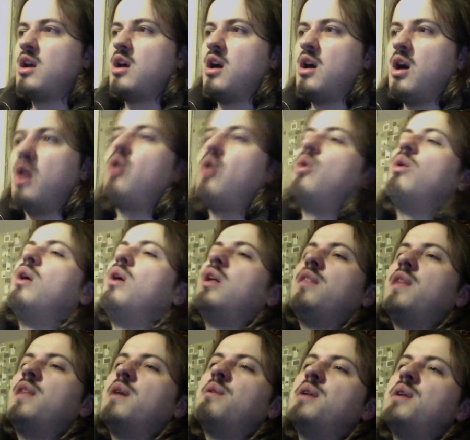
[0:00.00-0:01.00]

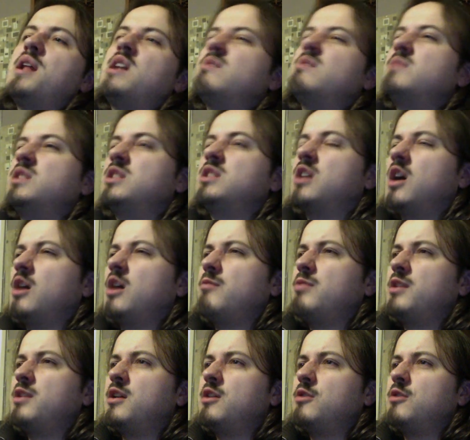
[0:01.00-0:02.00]
they're an enemy type,
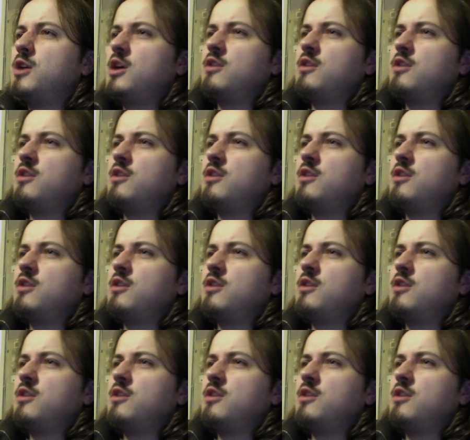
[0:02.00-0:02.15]
The